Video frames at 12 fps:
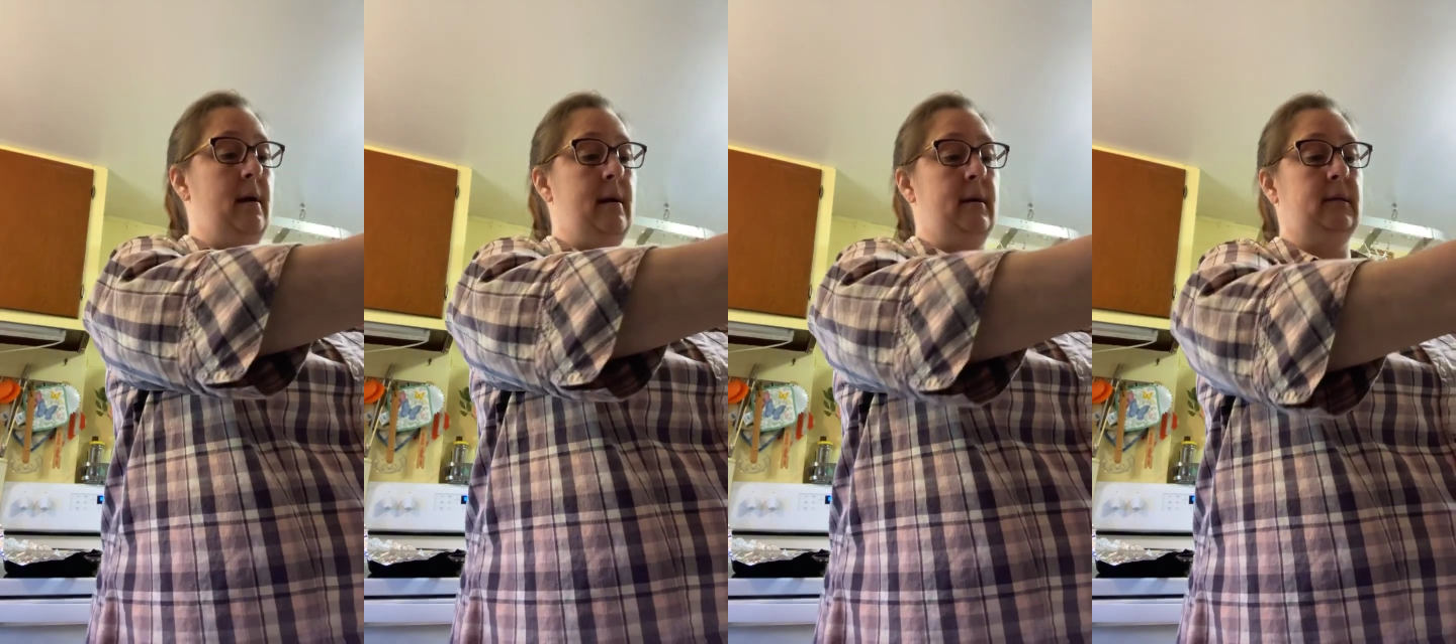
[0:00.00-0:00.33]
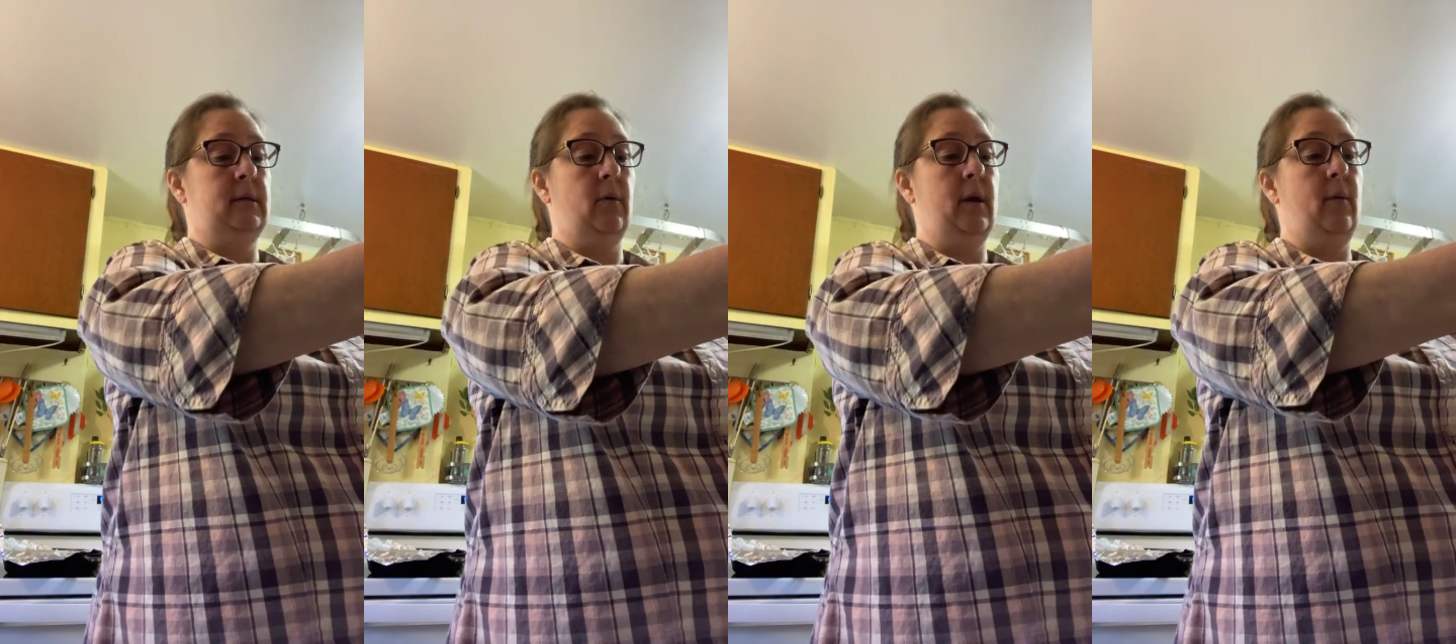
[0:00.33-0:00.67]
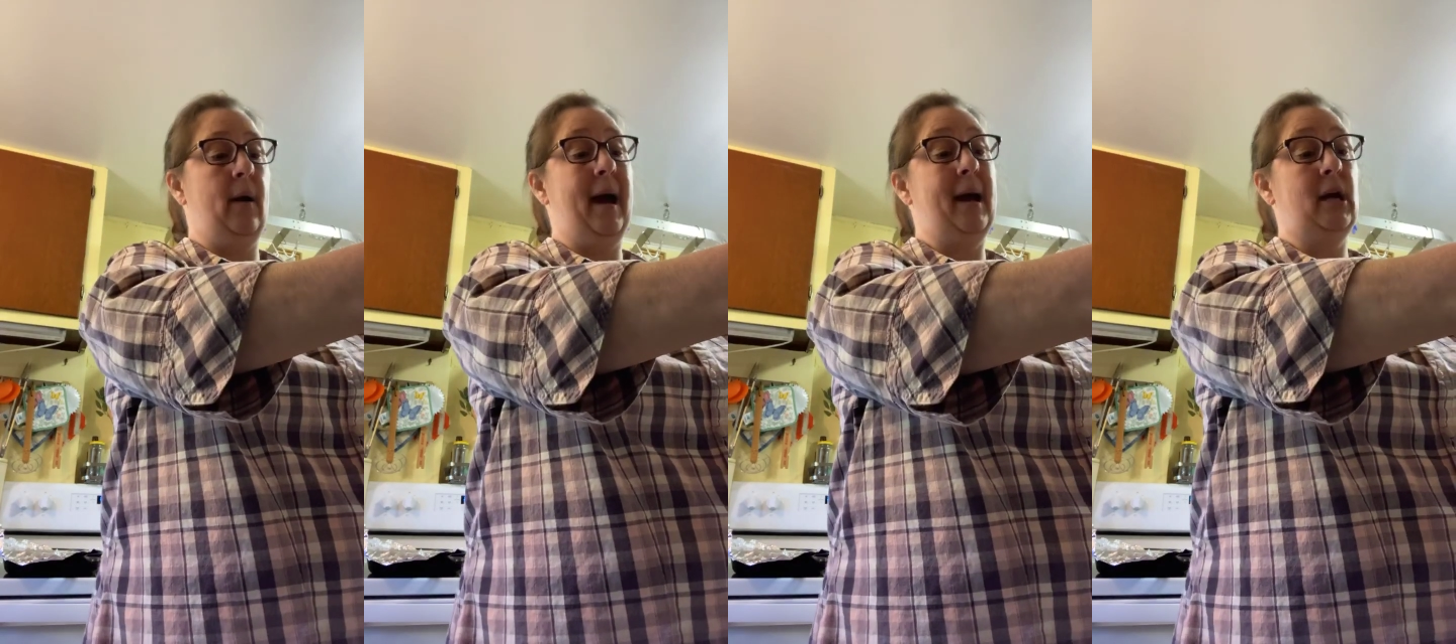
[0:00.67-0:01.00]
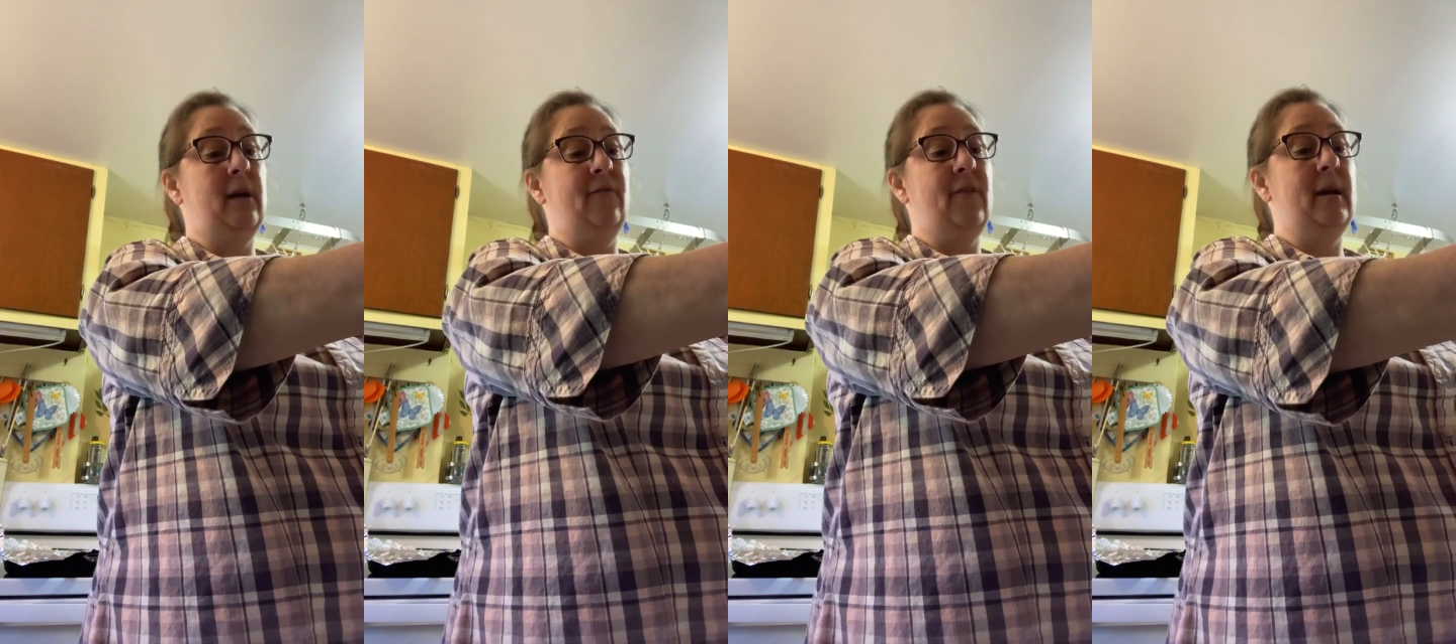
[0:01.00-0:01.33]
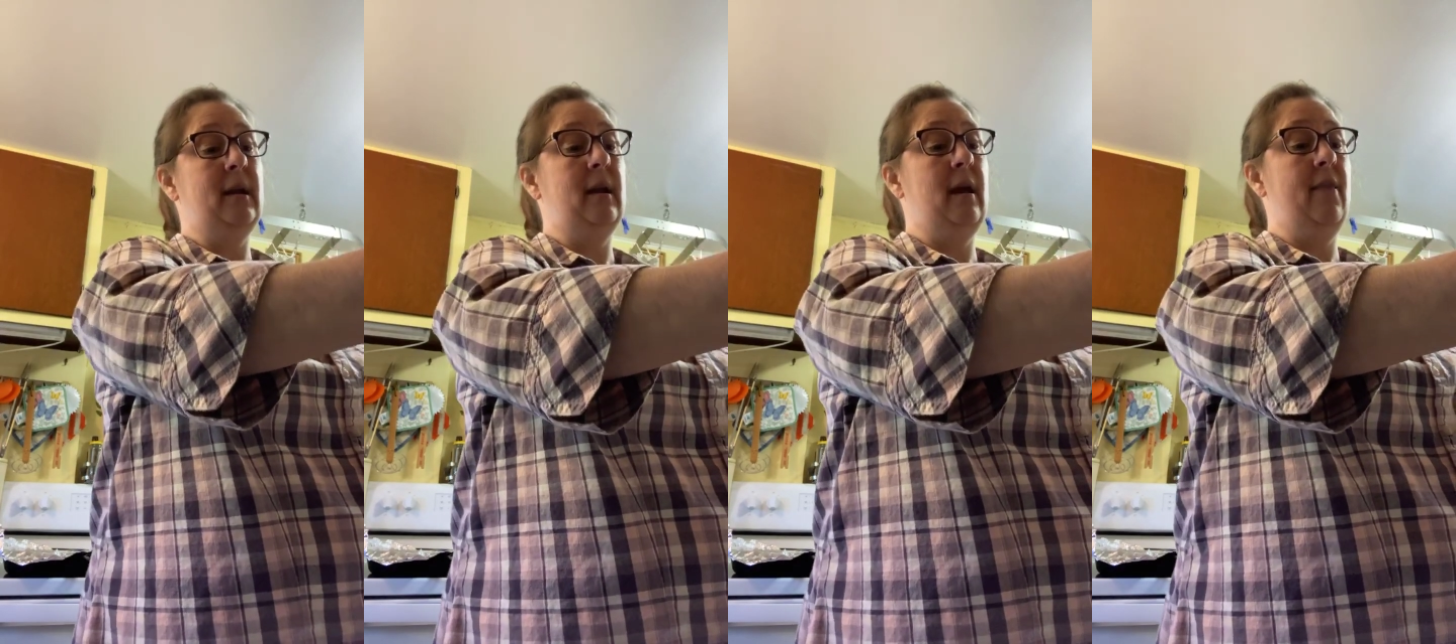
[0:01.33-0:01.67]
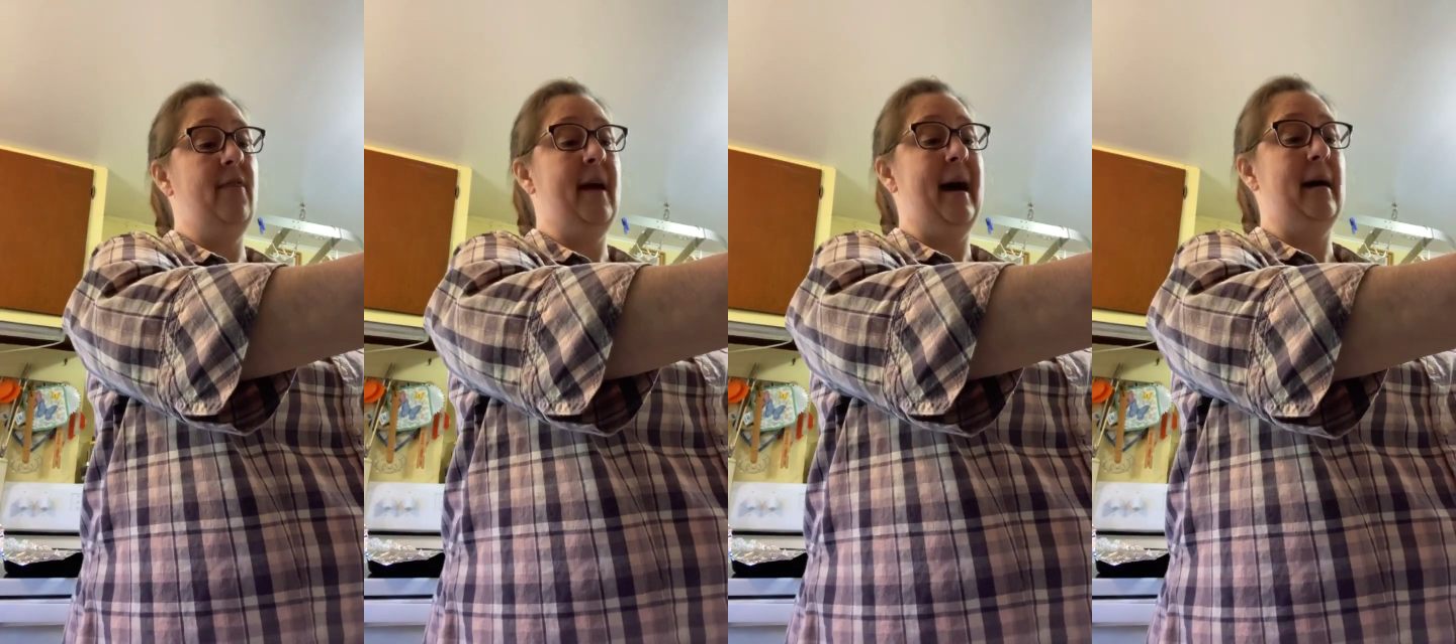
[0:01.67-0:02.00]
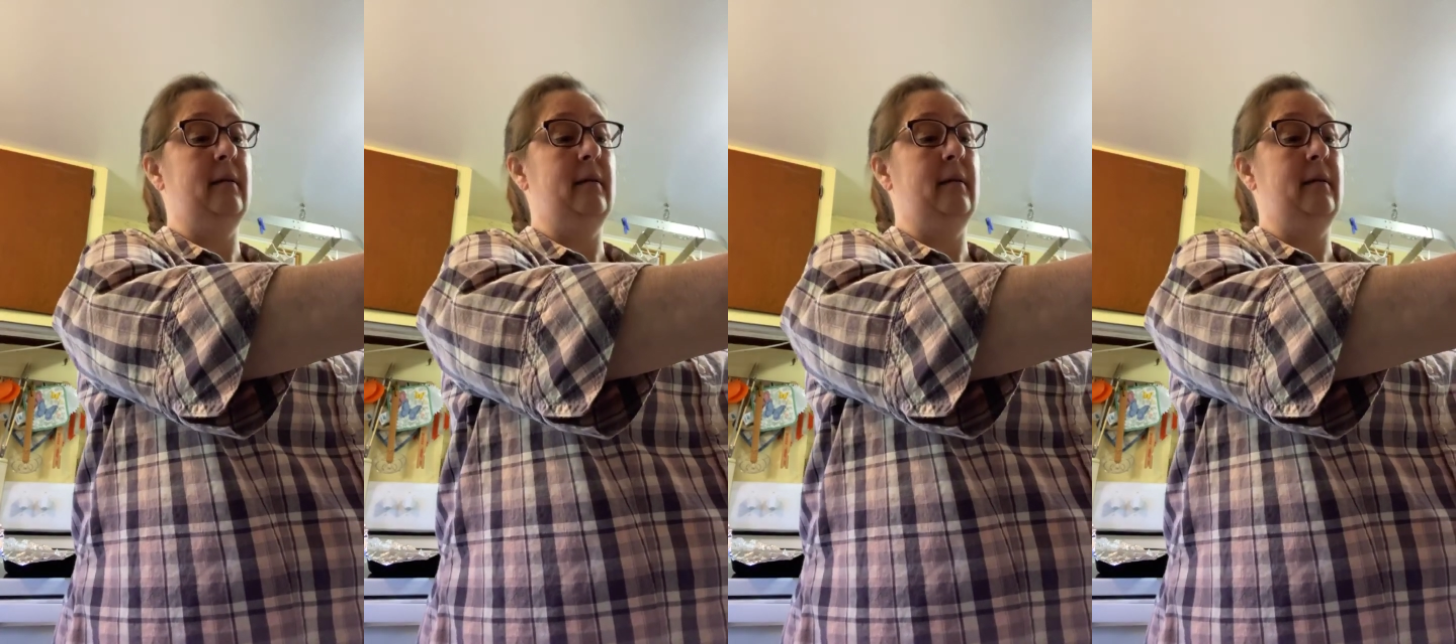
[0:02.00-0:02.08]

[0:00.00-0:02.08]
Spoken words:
So anyway, I couldn't find any of that